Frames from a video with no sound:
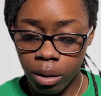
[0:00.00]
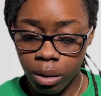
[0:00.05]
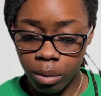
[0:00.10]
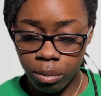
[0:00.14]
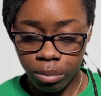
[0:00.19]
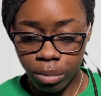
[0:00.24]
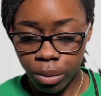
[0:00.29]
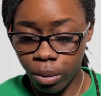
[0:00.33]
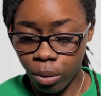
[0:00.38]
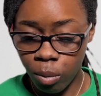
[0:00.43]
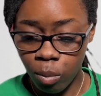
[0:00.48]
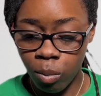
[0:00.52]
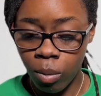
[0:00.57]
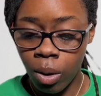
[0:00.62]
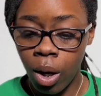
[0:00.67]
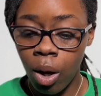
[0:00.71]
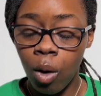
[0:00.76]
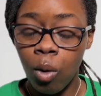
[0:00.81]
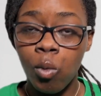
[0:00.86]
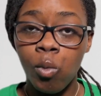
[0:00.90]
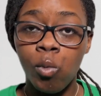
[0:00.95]
Boom.
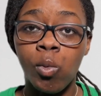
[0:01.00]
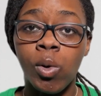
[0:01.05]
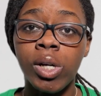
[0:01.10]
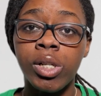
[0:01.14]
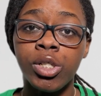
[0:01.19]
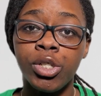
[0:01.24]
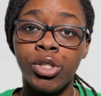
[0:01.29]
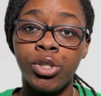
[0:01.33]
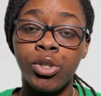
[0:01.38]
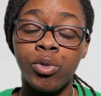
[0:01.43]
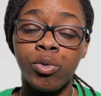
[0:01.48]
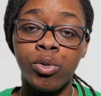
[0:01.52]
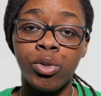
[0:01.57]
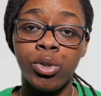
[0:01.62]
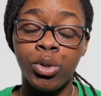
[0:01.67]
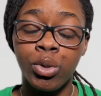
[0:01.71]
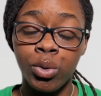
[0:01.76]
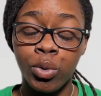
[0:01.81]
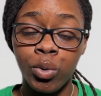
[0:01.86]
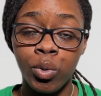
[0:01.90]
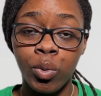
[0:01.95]
Once you
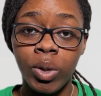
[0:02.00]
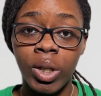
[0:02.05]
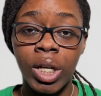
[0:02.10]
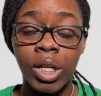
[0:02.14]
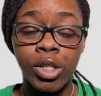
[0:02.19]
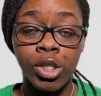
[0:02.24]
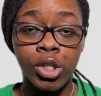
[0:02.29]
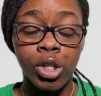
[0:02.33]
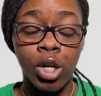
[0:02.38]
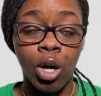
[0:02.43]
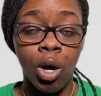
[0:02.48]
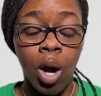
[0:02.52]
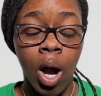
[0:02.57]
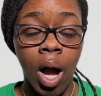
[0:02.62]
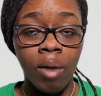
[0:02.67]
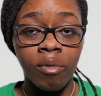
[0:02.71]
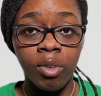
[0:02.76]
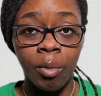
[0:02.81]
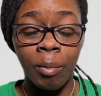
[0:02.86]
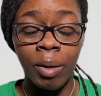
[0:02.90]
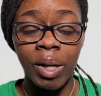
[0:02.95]
do get your
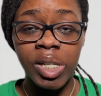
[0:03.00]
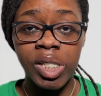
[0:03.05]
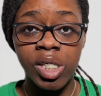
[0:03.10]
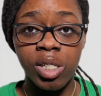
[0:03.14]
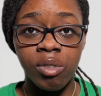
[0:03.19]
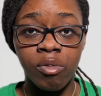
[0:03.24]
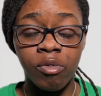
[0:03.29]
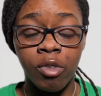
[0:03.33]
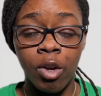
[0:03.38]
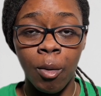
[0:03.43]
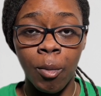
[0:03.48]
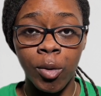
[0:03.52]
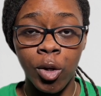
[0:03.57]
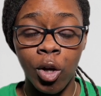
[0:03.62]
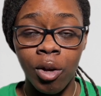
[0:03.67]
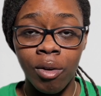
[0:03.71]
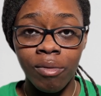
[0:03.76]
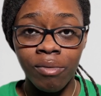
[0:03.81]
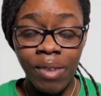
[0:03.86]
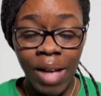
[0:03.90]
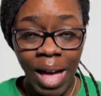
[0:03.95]
confirmation from
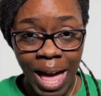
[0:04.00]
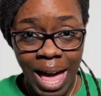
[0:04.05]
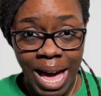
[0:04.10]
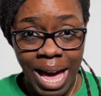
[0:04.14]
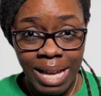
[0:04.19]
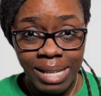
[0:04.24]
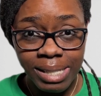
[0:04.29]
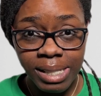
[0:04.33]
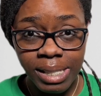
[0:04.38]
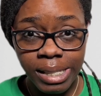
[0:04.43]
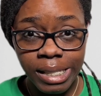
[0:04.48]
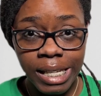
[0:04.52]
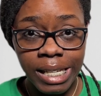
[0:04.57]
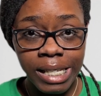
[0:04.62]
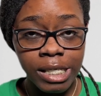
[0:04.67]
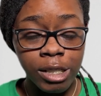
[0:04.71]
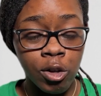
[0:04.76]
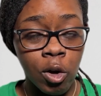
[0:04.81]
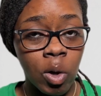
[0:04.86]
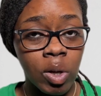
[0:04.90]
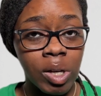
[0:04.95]
your fax, it's
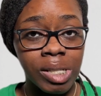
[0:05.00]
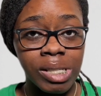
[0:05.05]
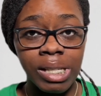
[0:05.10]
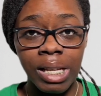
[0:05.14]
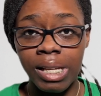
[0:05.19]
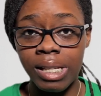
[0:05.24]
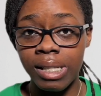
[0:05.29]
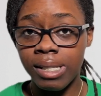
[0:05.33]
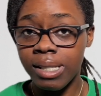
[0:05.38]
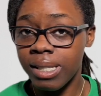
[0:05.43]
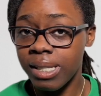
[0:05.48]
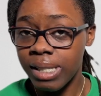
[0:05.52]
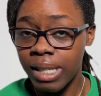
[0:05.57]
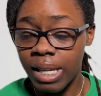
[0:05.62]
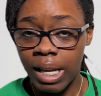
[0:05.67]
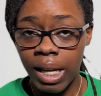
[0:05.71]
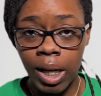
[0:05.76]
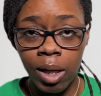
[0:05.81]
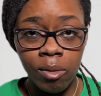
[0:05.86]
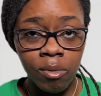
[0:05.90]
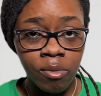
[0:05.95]
going to say
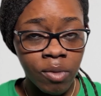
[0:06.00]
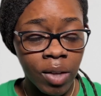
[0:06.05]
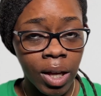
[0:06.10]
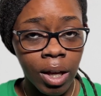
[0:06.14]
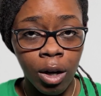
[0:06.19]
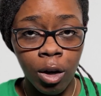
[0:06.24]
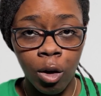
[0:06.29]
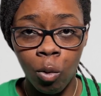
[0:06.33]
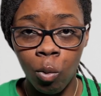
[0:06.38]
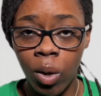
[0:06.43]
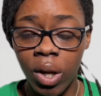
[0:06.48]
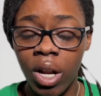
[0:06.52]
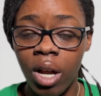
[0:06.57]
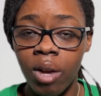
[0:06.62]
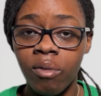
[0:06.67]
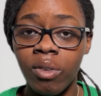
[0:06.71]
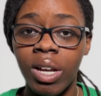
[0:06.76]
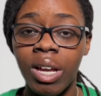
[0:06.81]
sent, failed, whatever.